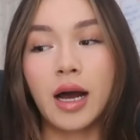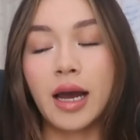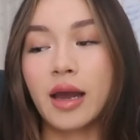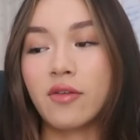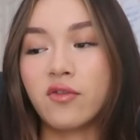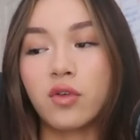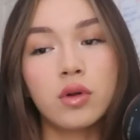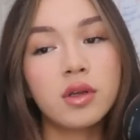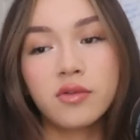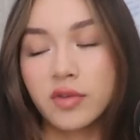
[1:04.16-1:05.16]
I have
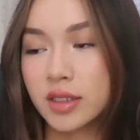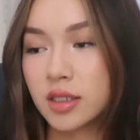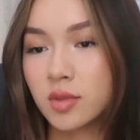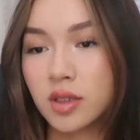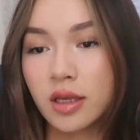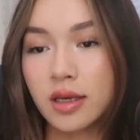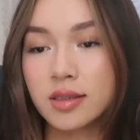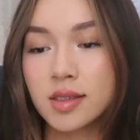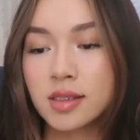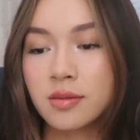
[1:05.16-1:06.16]
fallen victim to
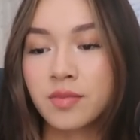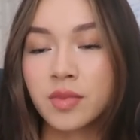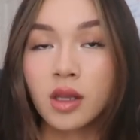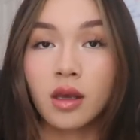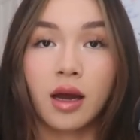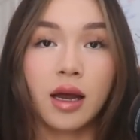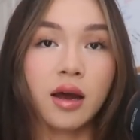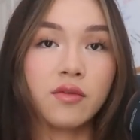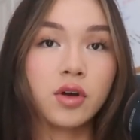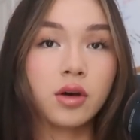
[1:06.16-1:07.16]
this. I
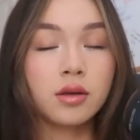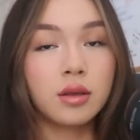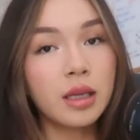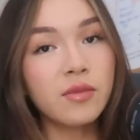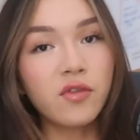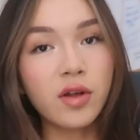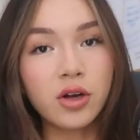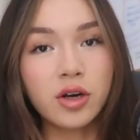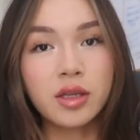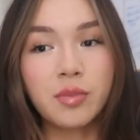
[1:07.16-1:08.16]
have gotten lip
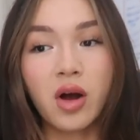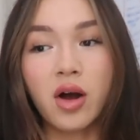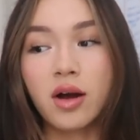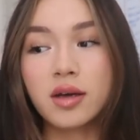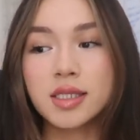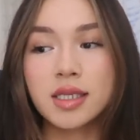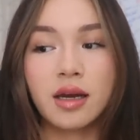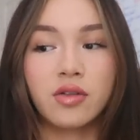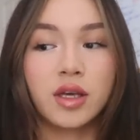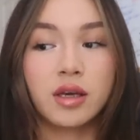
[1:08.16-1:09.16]
filler in the past
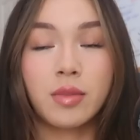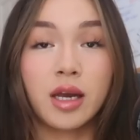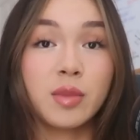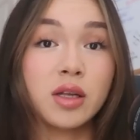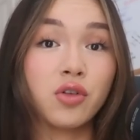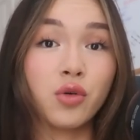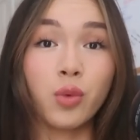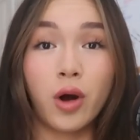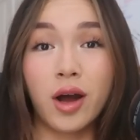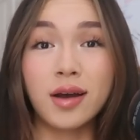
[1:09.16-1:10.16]
and I think it made me
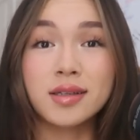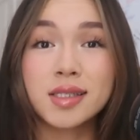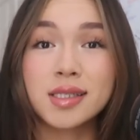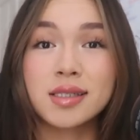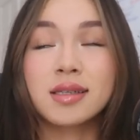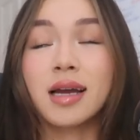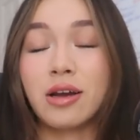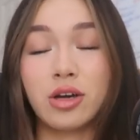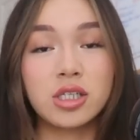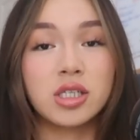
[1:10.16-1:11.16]
look worse.
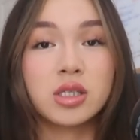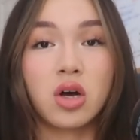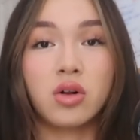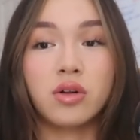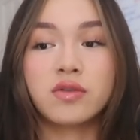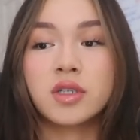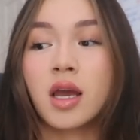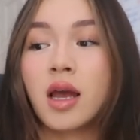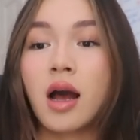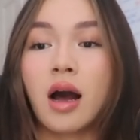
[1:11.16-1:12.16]
I got it dissolved.
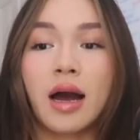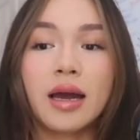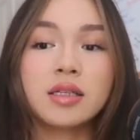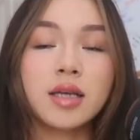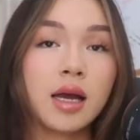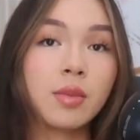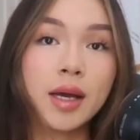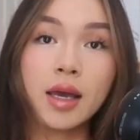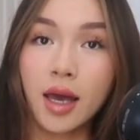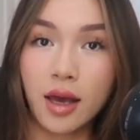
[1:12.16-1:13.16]
I dyed
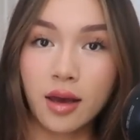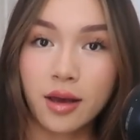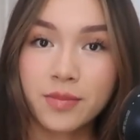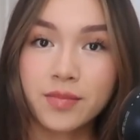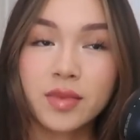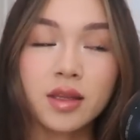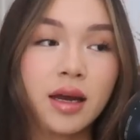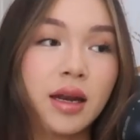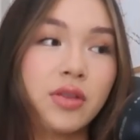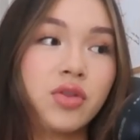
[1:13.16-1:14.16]
my hair
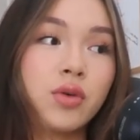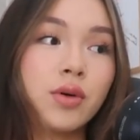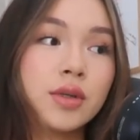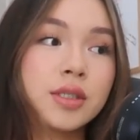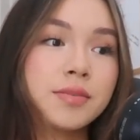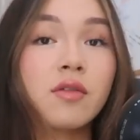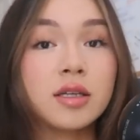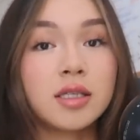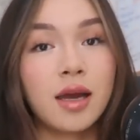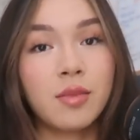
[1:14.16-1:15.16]
and I thought, if
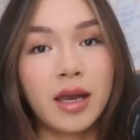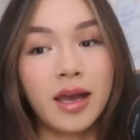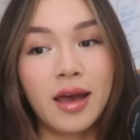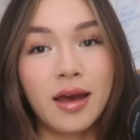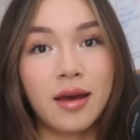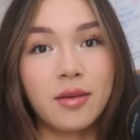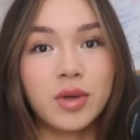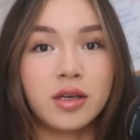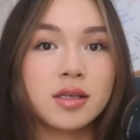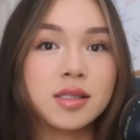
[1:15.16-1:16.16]
I dyed my hair
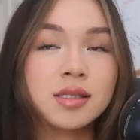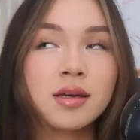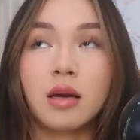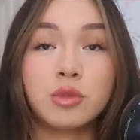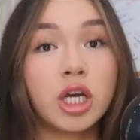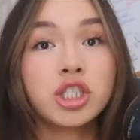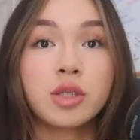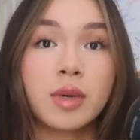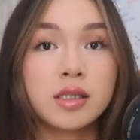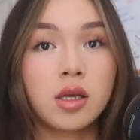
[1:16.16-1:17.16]
because I'm
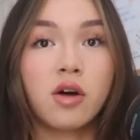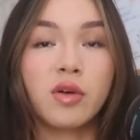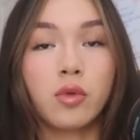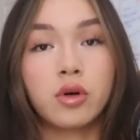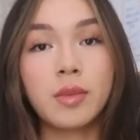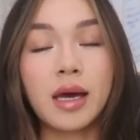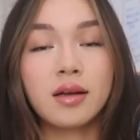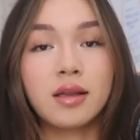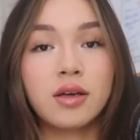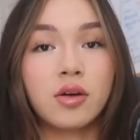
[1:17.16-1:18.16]
changing myself, I'm
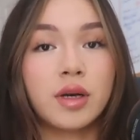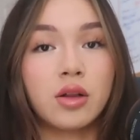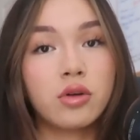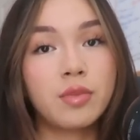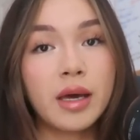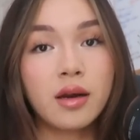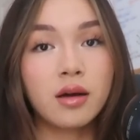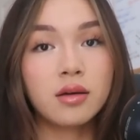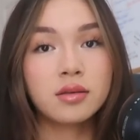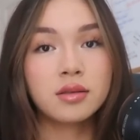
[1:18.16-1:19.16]
automatically going to look
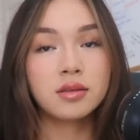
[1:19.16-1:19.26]
better.